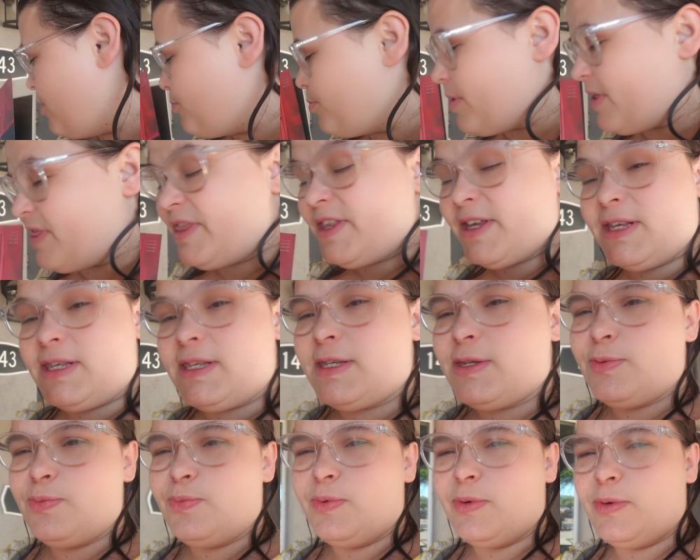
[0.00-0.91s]
but
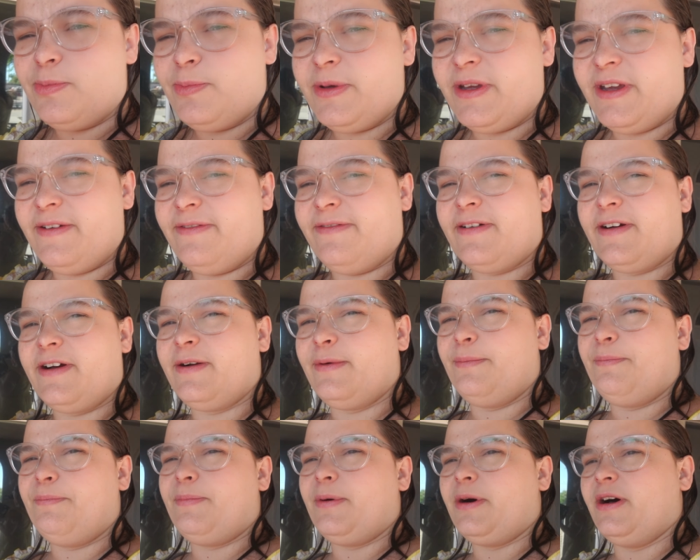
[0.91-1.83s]
this will be for
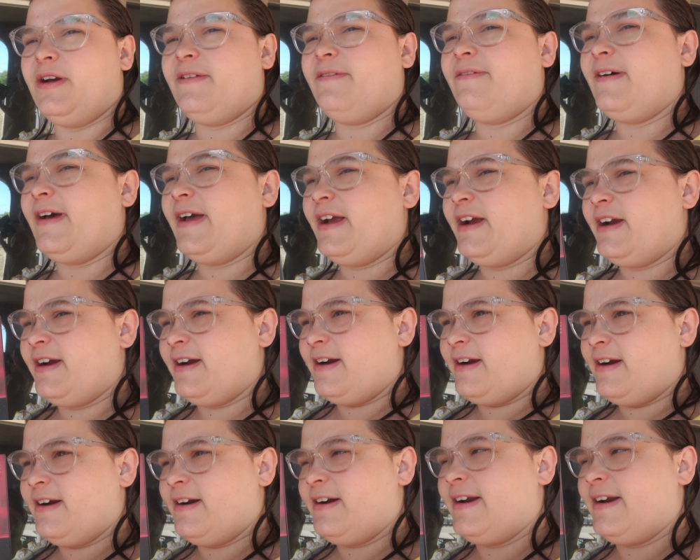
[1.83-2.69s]
bonfire